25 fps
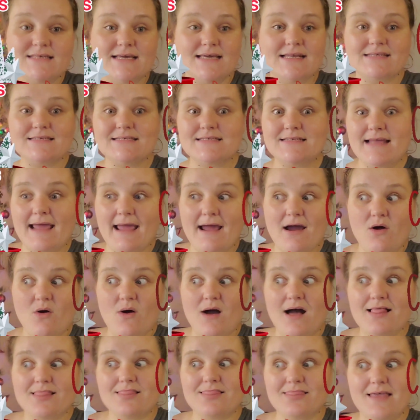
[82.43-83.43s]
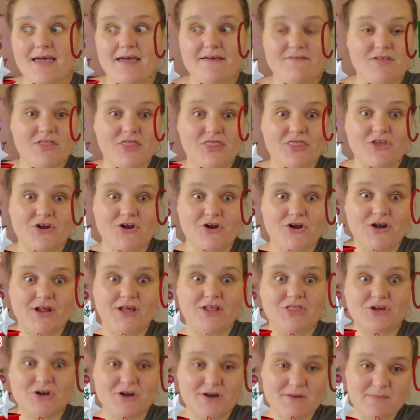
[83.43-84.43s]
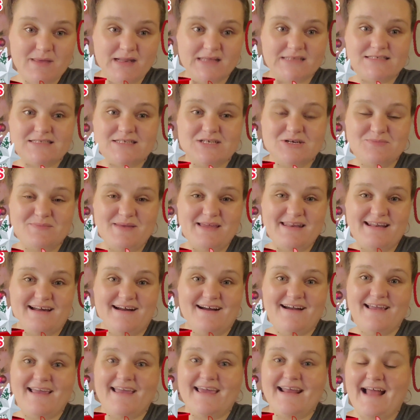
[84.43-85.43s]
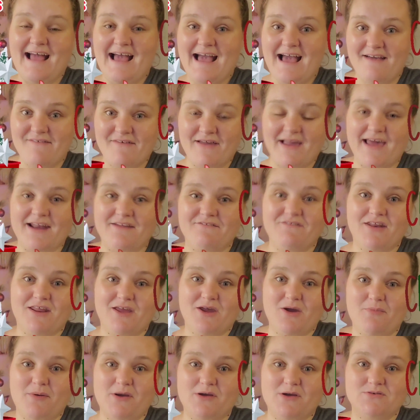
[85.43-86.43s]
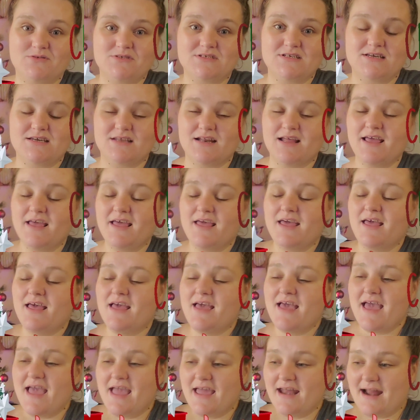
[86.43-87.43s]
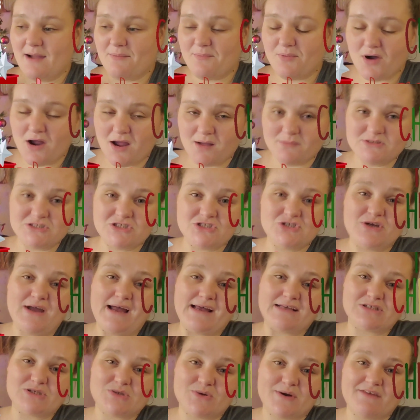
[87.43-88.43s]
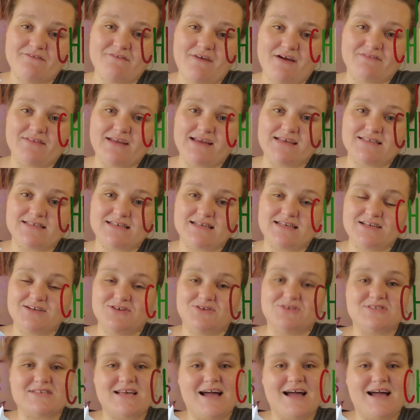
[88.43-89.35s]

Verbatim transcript: It is now 11.30, 30 minutes till midnight, and I haven't got a video posted and I promised you guys 25 days of deals.